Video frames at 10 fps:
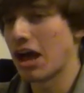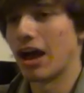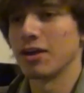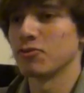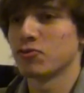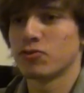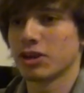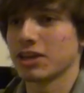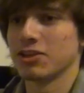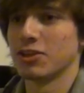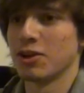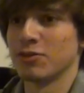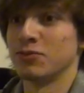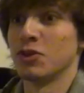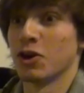I freaking
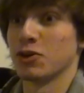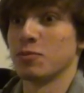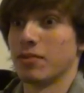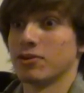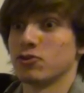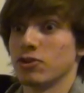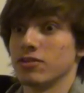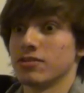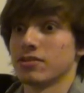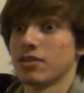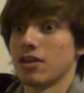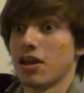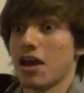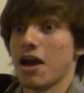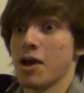love documentaries.
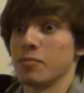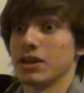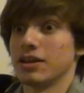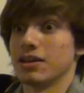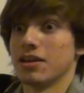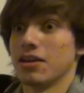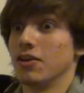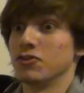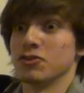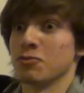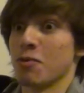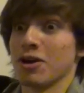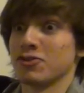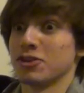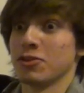I mean, just
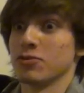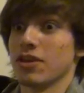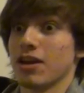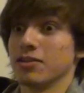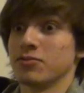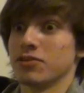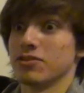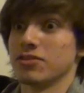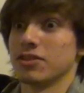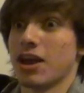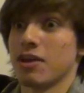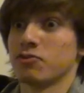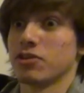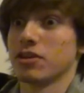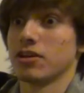watching those elephants in
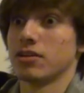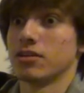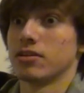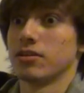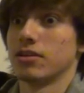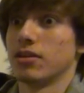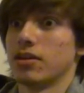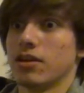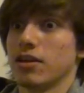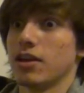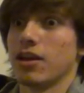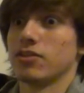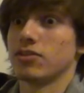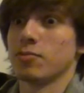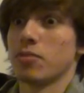Africa,
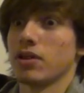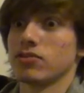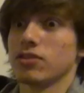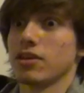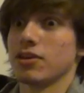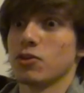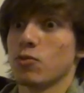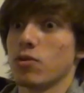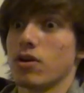it's the best thing in the